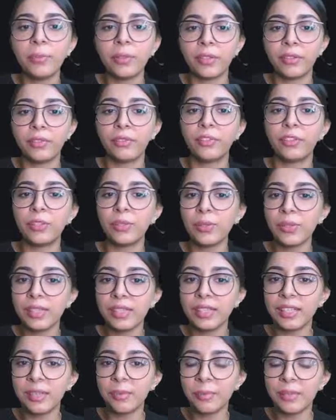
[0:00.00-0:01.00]
prefer to
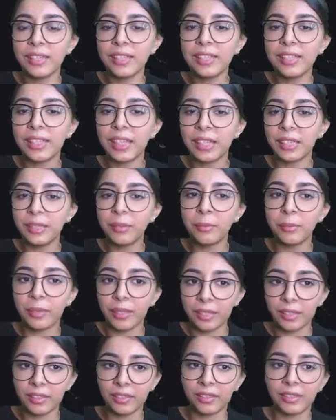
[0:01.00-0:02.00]
sleep inside a
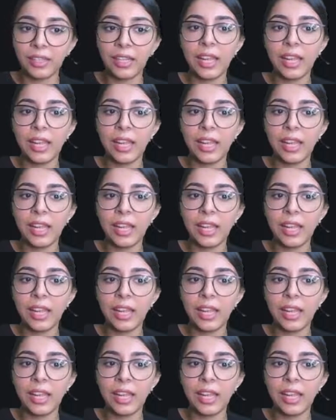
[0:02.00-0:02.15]
bed."